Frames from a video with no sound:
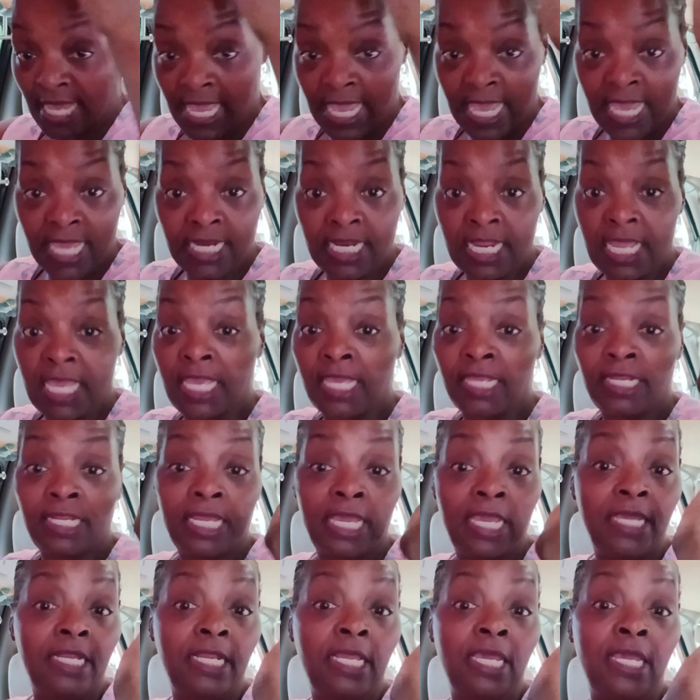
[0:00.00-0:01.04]
and
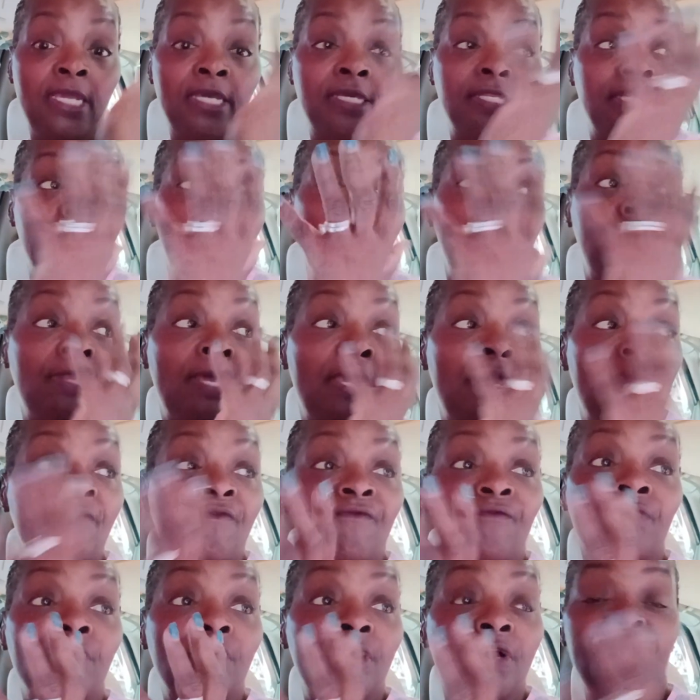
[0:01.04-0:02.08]

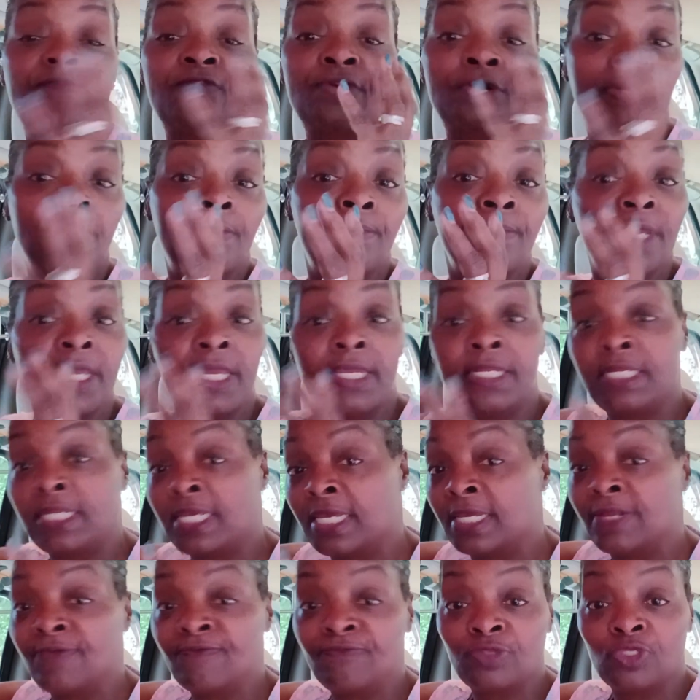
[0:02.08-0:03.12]
fluff up
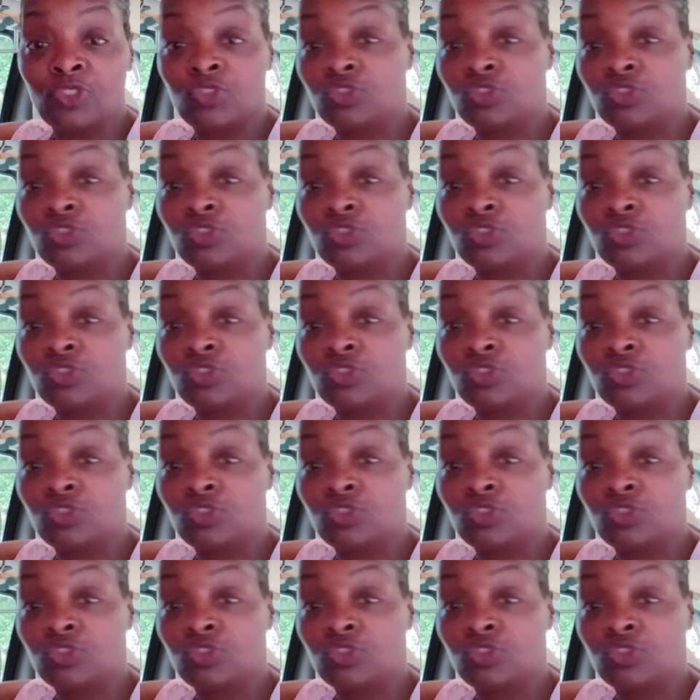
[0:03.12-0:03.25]
and